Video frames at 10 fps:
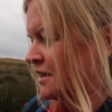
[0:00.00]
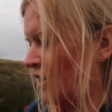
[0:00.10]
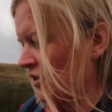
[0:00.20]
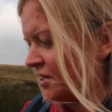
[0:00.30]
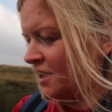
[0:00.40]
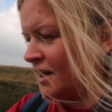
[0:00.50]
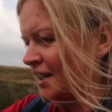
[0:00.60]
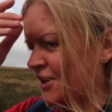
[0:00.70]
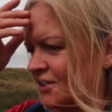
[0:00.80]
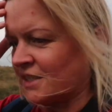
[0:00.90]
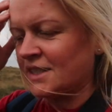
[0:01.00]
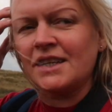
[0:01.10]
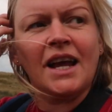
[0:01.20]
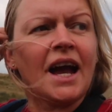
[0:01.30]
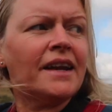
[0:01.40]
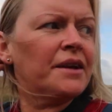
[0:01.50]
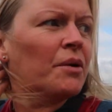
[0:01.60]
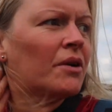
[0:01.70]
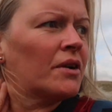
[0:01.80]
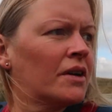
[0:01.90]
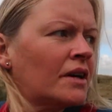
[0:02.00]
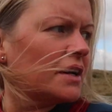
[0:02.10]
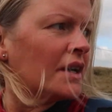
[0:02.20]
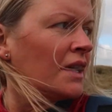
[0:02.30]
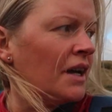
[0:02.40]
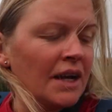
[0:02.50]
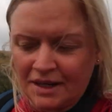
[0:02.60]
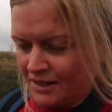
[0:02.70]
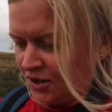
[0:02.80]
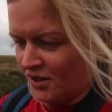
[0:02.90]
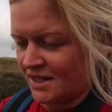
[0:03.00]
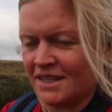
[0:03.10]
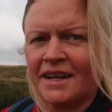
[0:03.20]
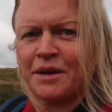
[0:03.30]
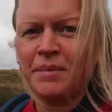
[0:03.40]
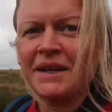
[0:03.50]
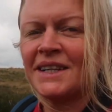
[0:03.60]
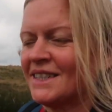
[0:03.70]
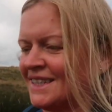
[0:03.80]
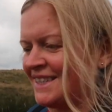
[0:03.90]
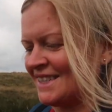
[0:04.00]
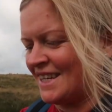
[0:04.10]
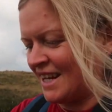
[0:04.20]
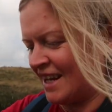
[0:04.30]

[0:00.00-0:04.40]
Nothing. I can't see anyone. I can hardly see any buildings.